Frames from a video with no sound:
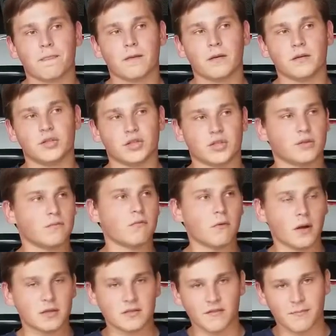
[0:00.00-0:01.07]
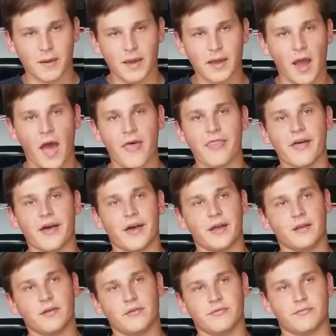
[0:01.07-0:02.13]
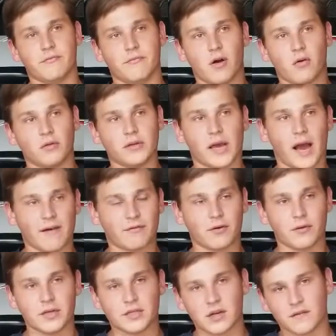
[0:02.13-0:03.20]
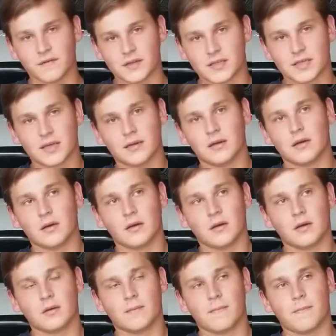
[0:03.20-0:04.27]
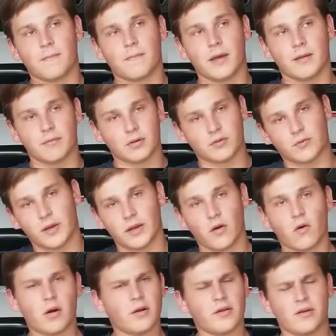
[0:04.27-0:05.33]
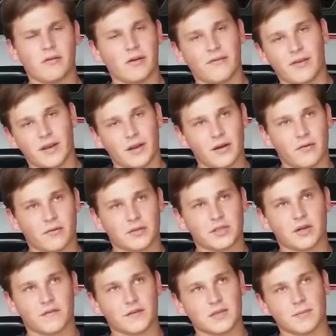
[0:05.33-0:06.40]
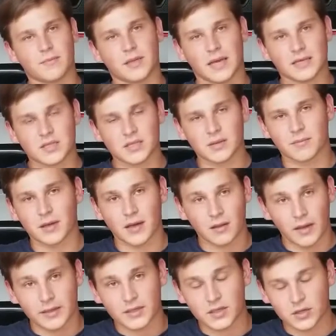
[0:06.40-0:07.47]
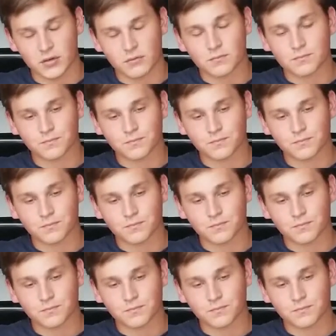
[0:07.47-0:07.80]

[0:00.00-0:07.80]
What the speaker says: just runs of paint, and then you only have to resurface it in between, or you don't even need to resurface it, but that's just something I like to do.